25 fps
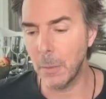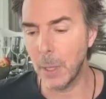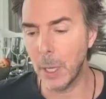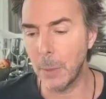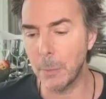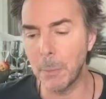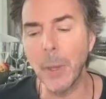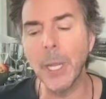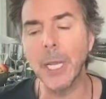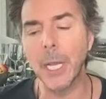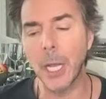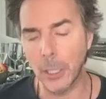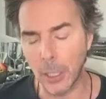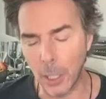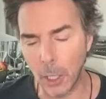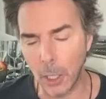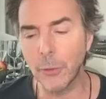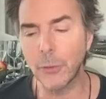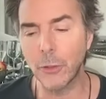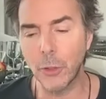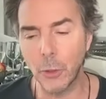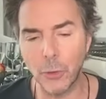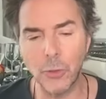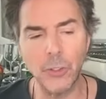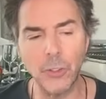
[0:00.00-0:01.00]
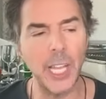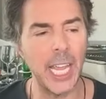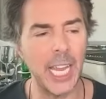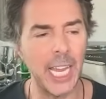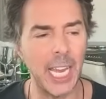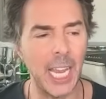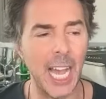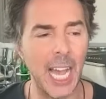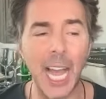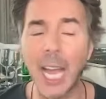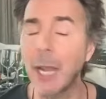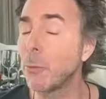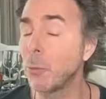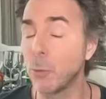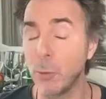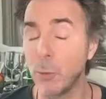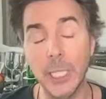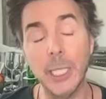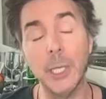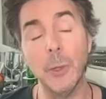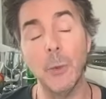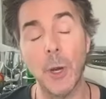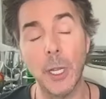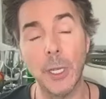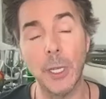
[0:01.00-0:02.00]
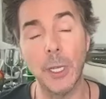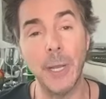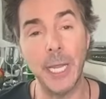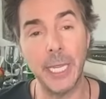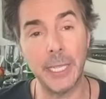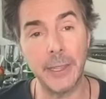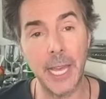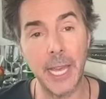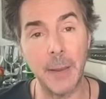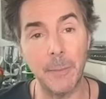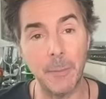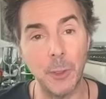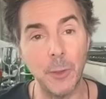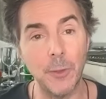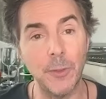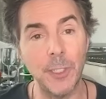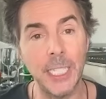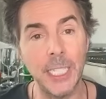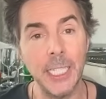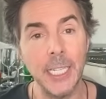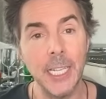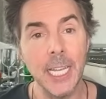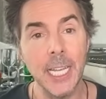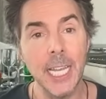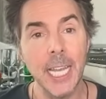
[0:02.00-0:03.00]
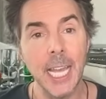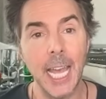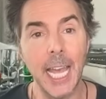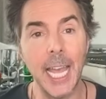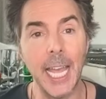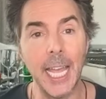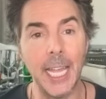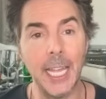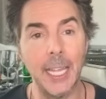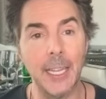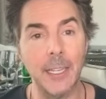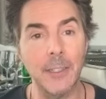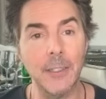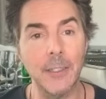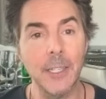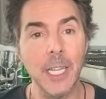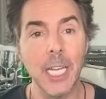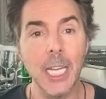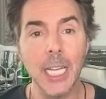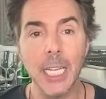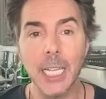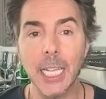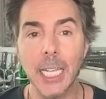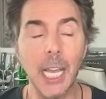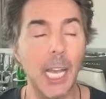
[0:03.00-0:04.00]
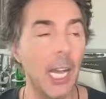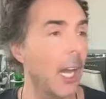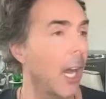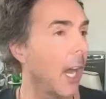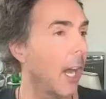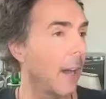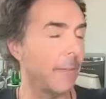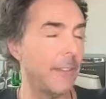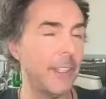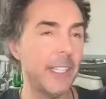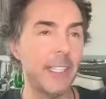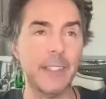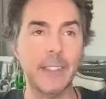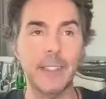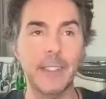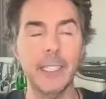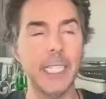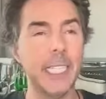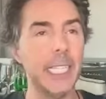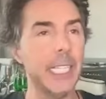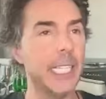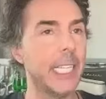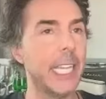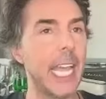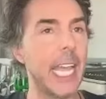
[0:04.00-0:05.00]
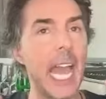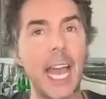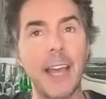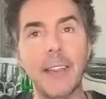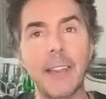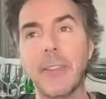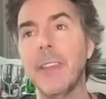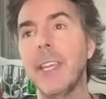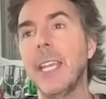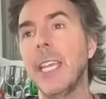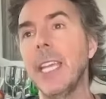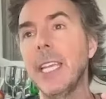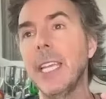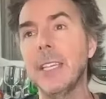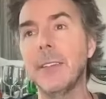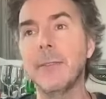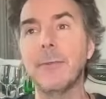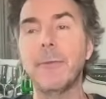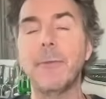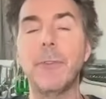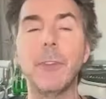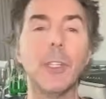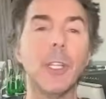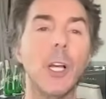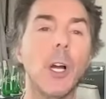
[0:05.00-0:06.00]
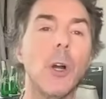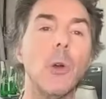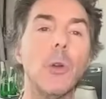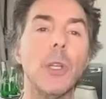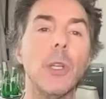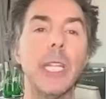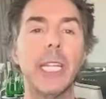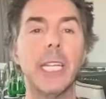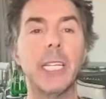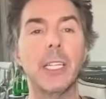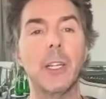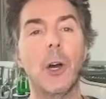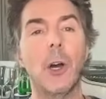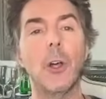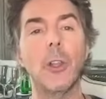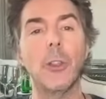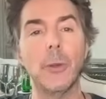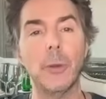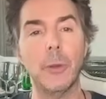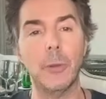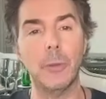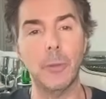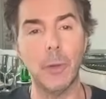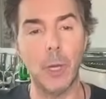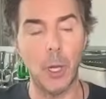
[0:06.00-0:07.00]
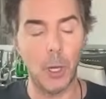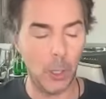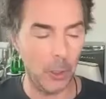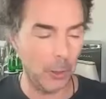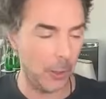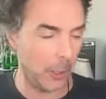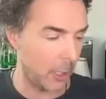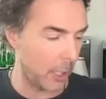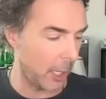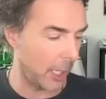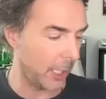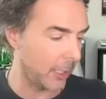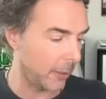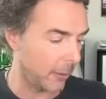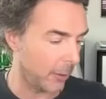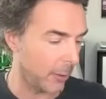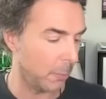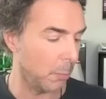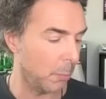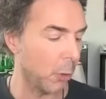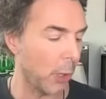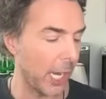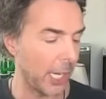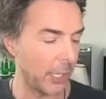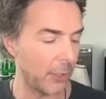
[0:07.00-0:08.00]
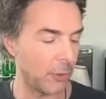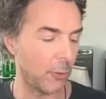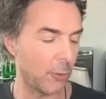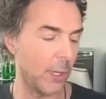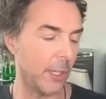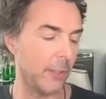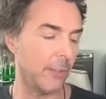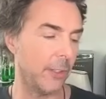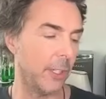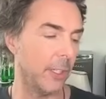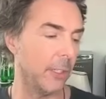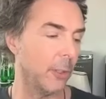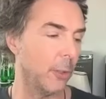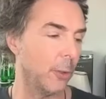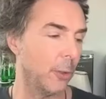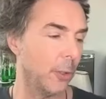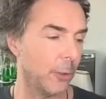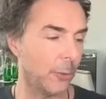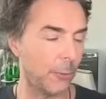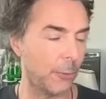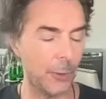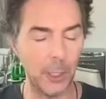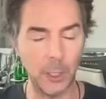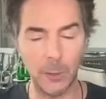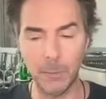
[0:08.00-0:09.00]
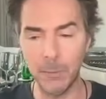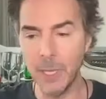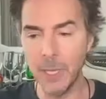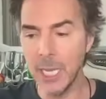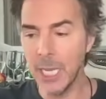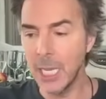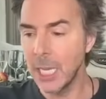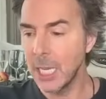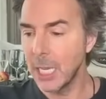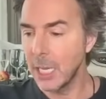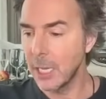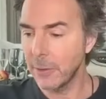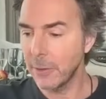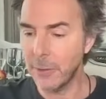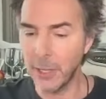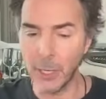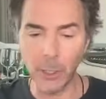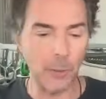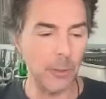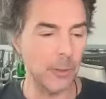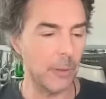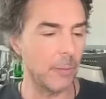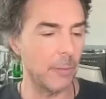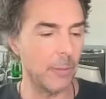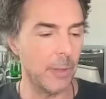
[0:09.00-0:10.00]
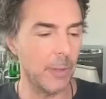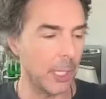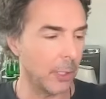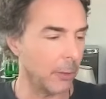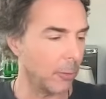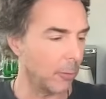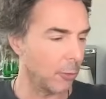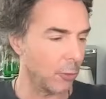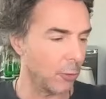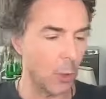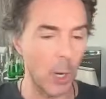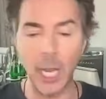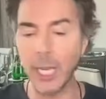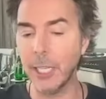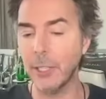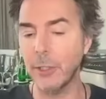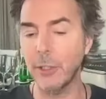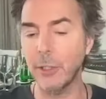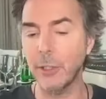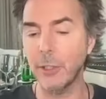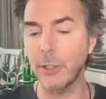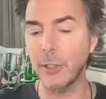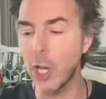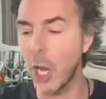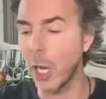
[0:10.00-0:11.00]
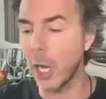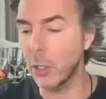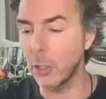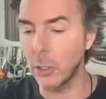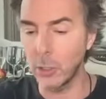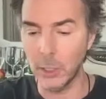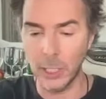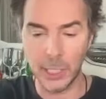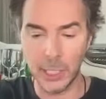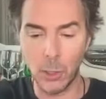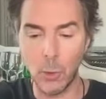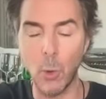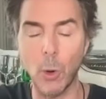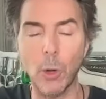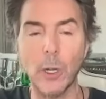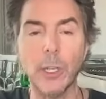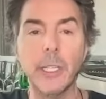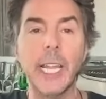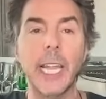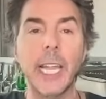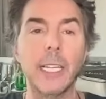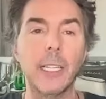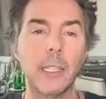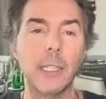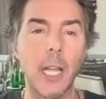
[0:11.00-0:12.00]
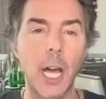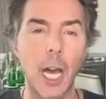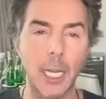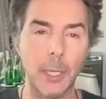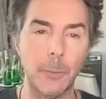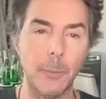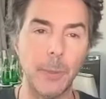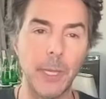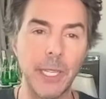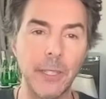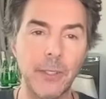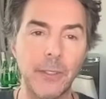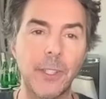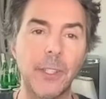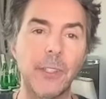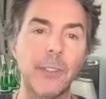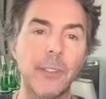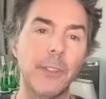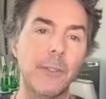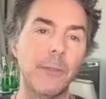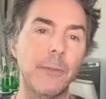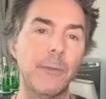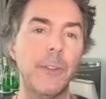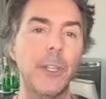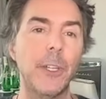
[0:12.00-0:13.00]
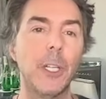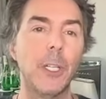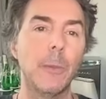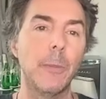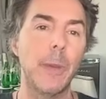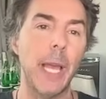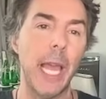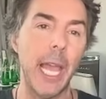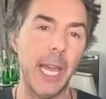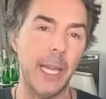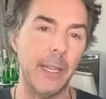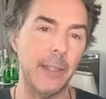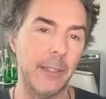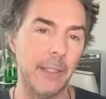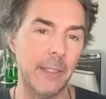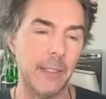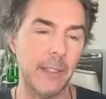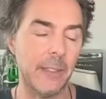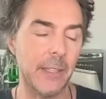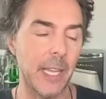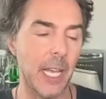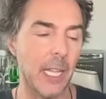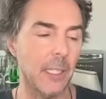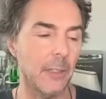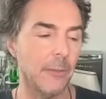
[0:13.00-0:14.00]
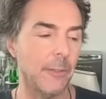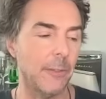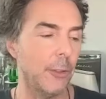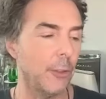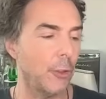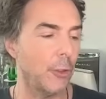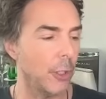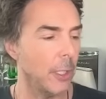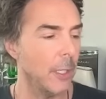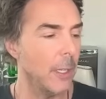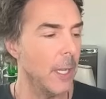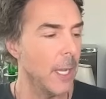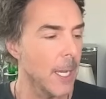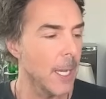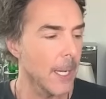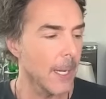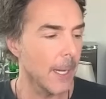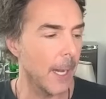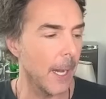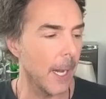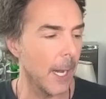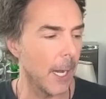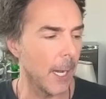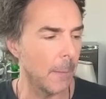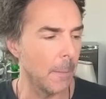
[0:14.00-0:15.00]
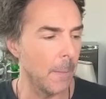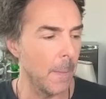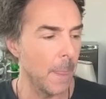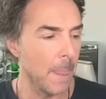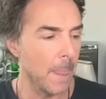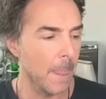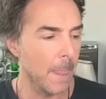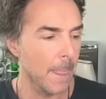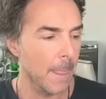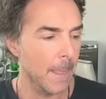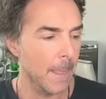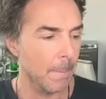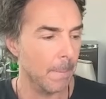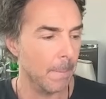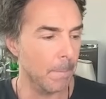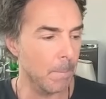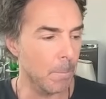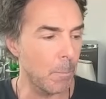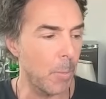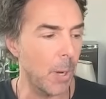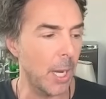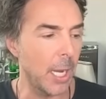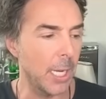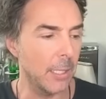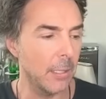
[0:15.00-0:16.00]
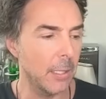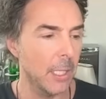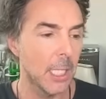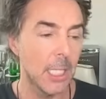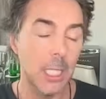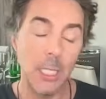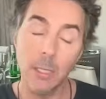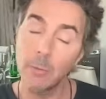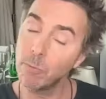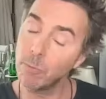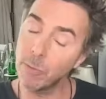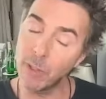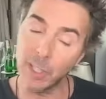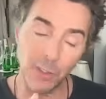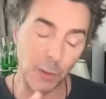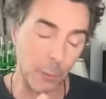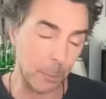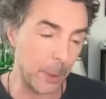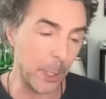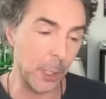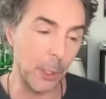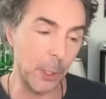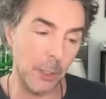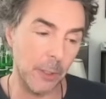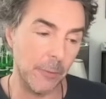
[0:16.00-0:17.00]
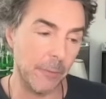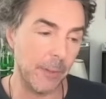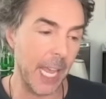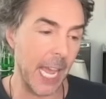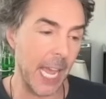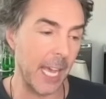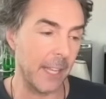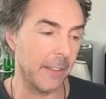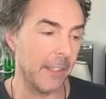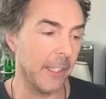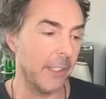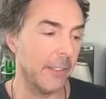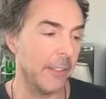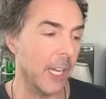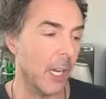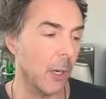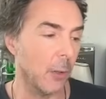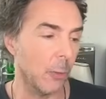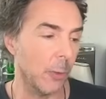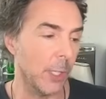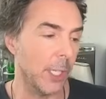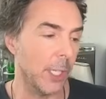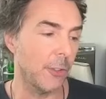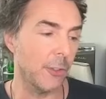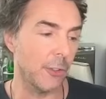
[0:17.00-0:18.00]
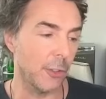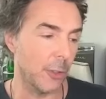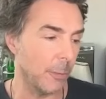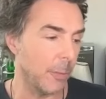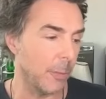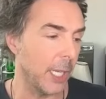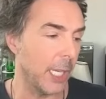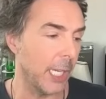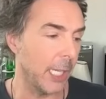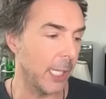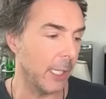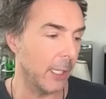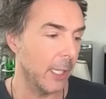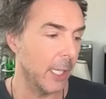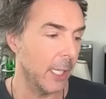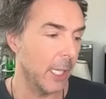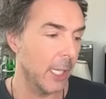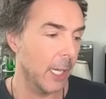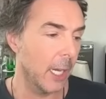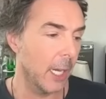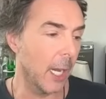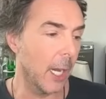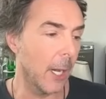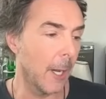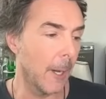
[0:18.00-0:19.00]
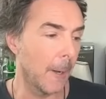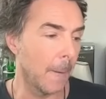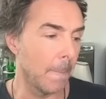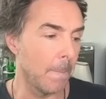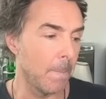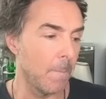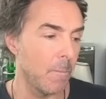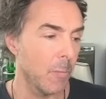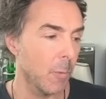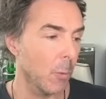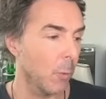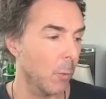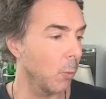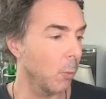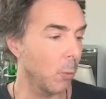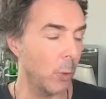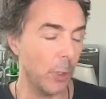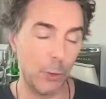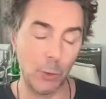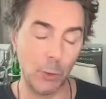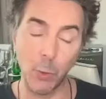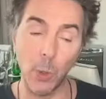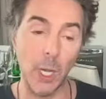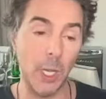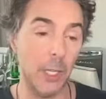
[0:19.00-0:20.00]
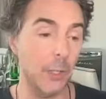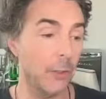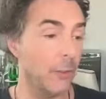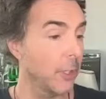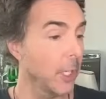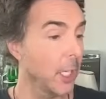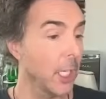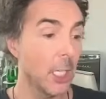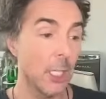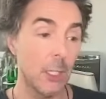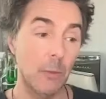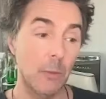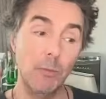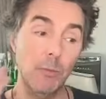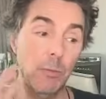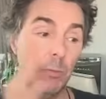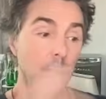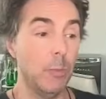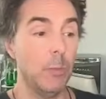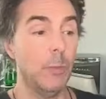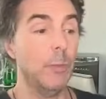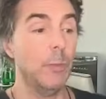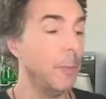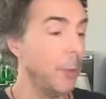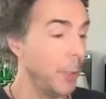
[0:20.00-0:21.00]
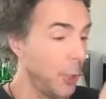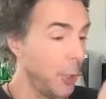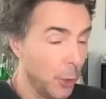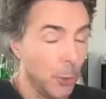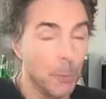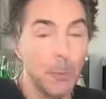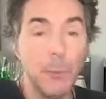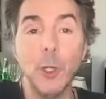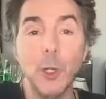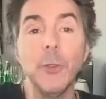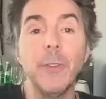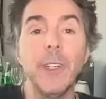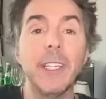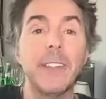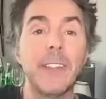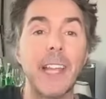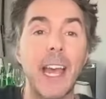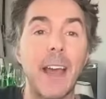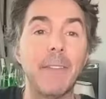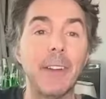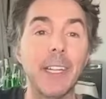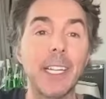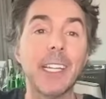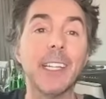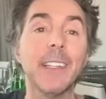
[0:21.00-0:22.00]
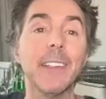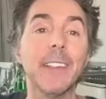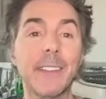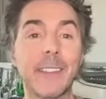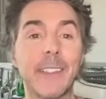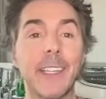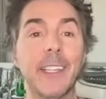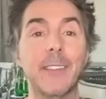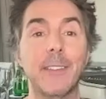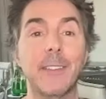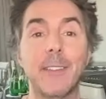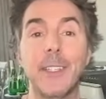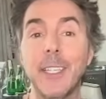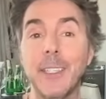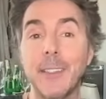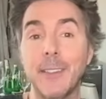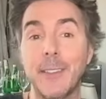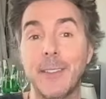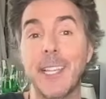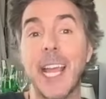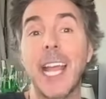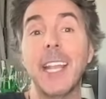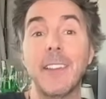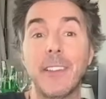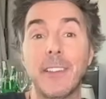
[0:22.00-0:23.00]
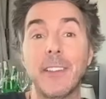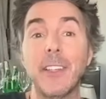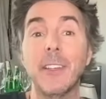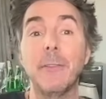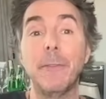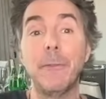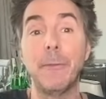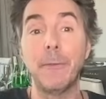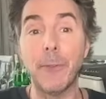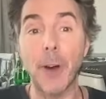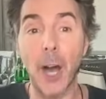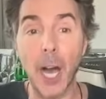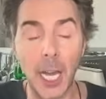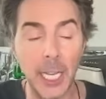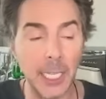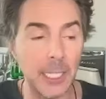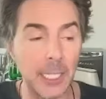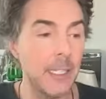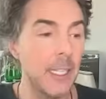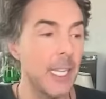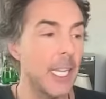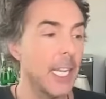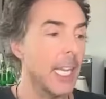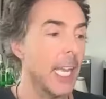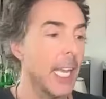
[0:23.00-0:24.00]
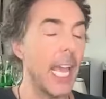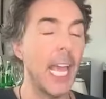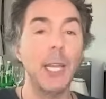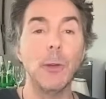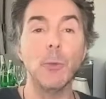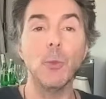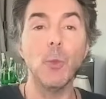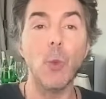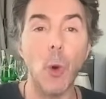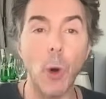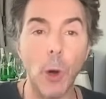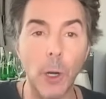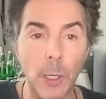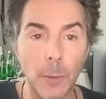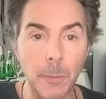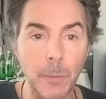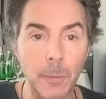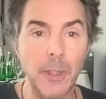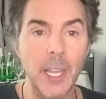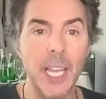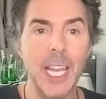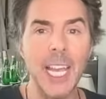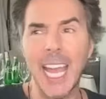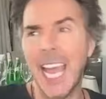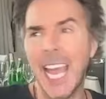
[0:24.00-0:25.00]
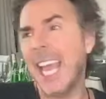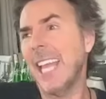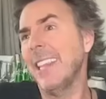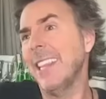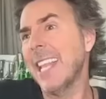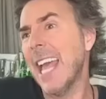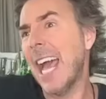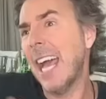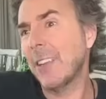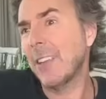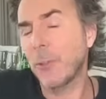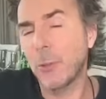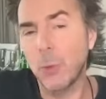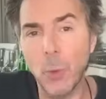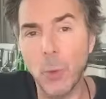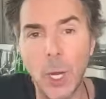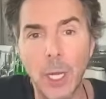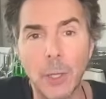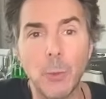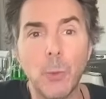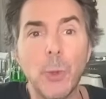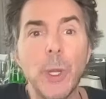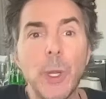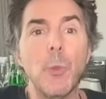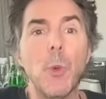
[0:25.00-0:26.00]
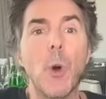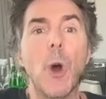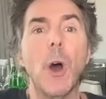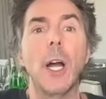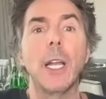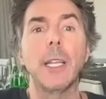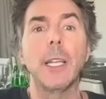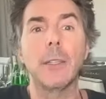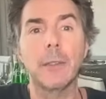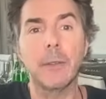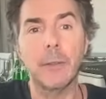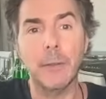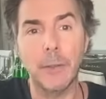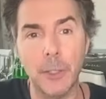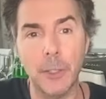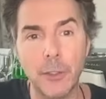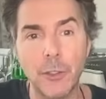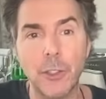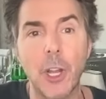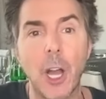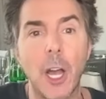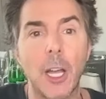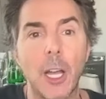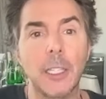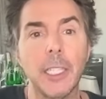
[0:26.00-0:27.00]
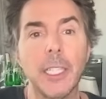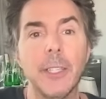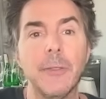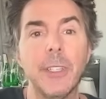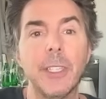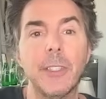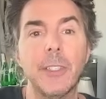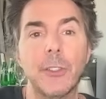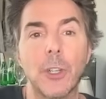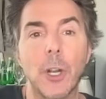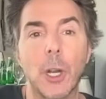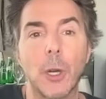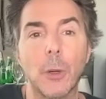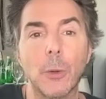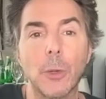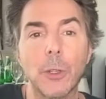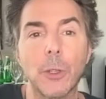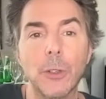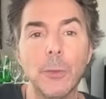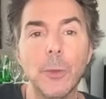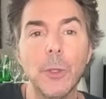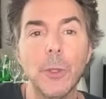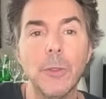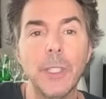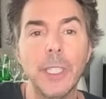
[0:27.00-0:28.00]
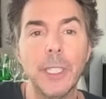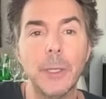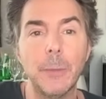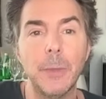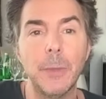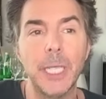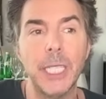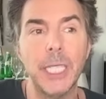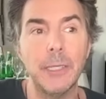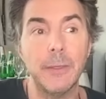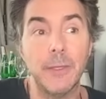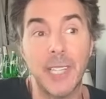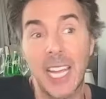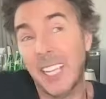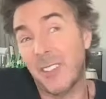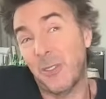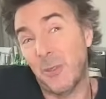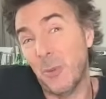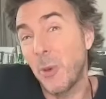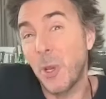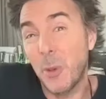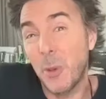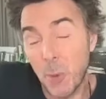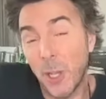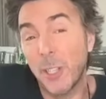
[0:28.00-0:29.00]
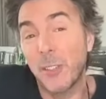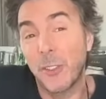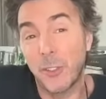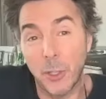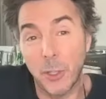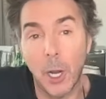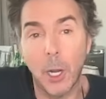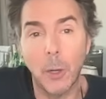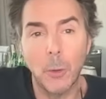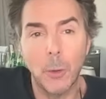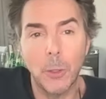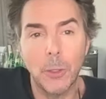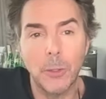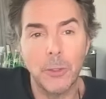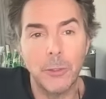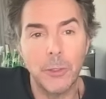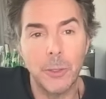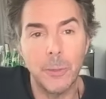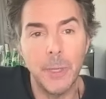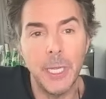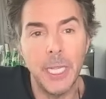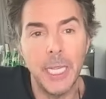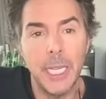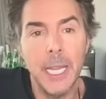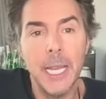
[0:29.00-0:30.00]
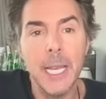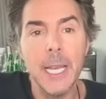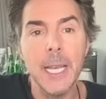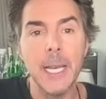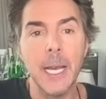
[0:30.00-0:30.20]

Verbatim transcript: but i'll also say i really want to make that movie and obviously kathy and Filoni and all the all the kind of the brain trust at lucasfilm they're they're trying to juggle and coordinate a lot of pieces in film and in television um, but the spirit of Kathy's outreach to me, um, which was your movies have a consistent sense of fun and warmth. And that's what we want the Shawn Levy Star Wars movie to be. That's what we want Star Wars to be.